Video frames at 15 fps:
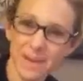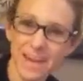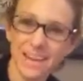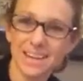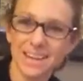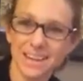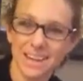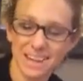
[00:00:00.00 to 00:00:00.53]

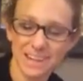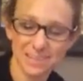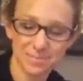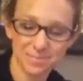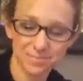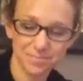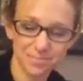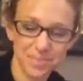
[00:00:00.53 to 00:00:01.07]
back again.
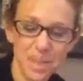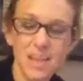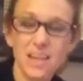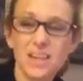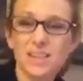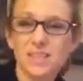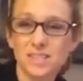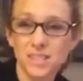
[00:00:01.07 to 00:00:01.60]

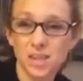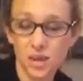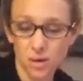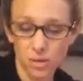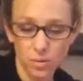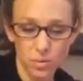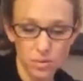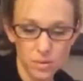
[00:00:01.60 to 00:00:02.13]
So,
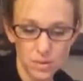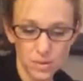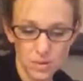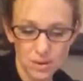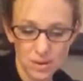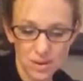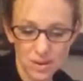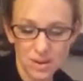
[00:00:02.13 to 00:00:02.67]

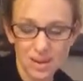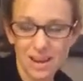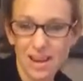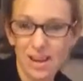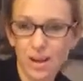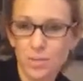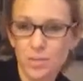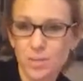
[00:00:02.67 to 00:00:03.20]

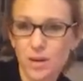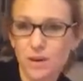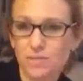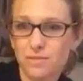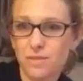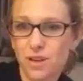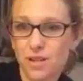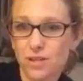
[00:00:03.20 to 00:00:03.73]
I hope you had
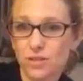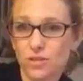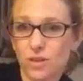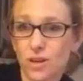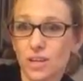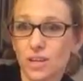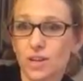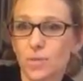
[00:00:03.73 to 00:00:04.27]
fun
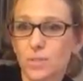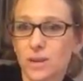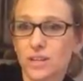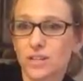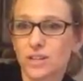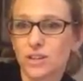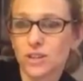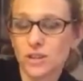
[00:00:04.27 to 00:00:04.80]
drawing your
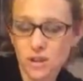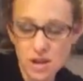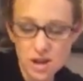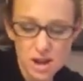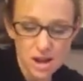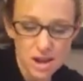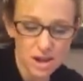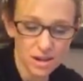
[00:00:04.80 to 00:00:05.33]
picture
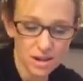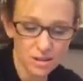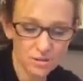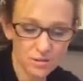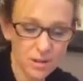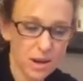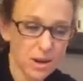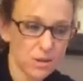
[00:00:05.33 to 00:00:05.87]

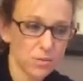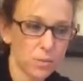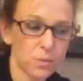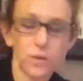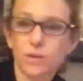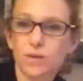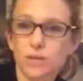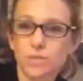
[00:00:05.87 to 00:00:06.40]
of
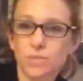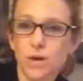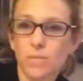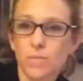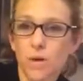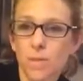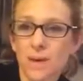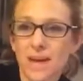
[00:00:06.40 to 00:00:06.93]
your small
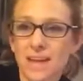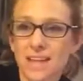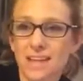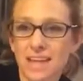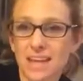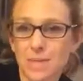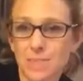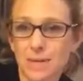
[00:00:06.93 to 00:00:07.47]
moment
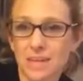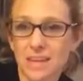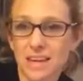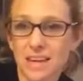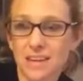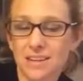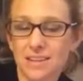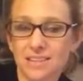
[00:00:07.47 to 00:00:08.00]
and labeling
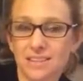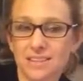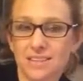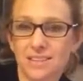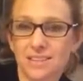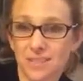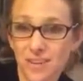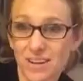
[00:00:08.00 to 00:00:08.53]
it.
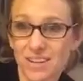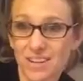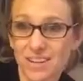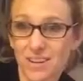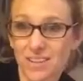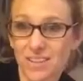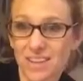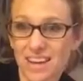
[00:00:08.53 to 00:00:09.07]
Ready to
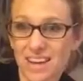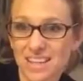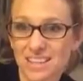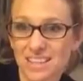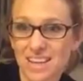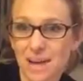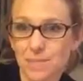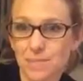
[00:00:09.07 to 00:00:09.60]
go to the next
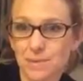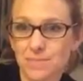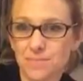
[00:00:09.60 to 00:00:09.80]
step?